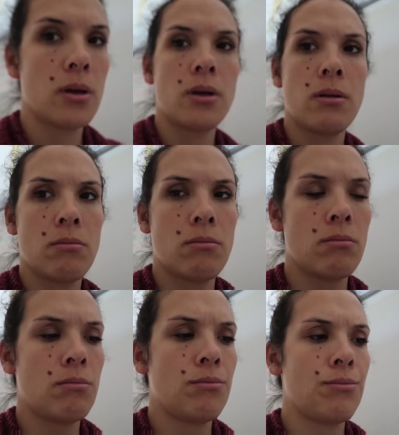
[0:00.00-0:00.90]
voicemail
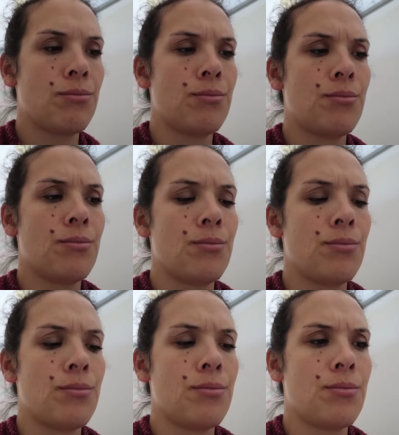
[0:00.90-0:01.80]
box that has not been set
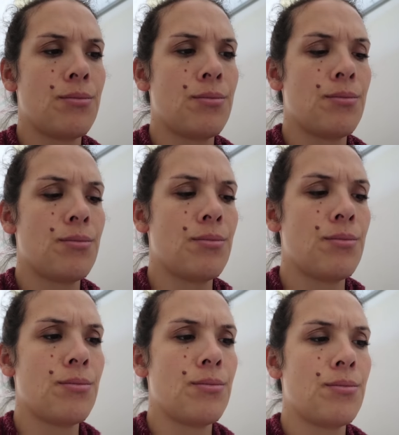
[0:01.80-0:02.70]
up yet.
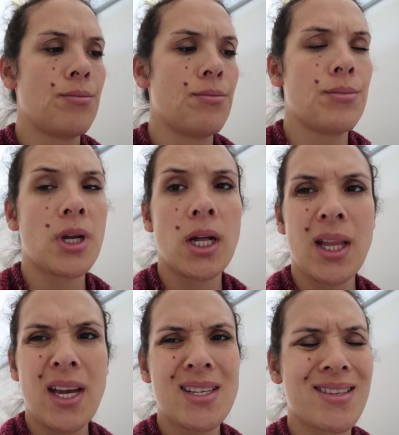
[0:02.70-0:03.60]
Please.
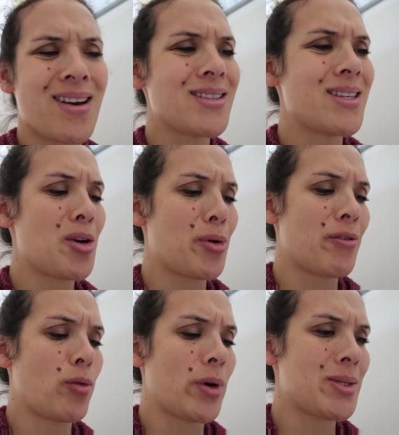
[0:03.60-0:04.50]
Clay has not set up
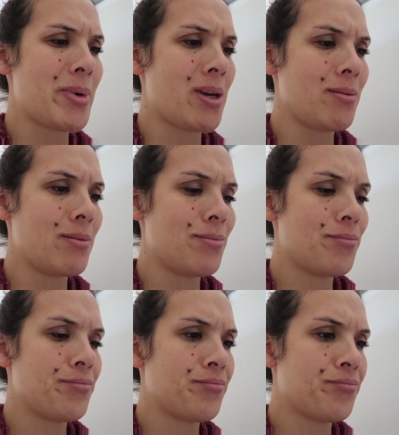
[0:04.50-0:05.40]
her voicemail?
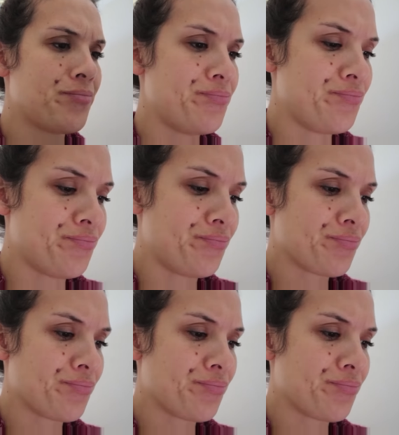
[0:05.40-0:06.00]
Hmm.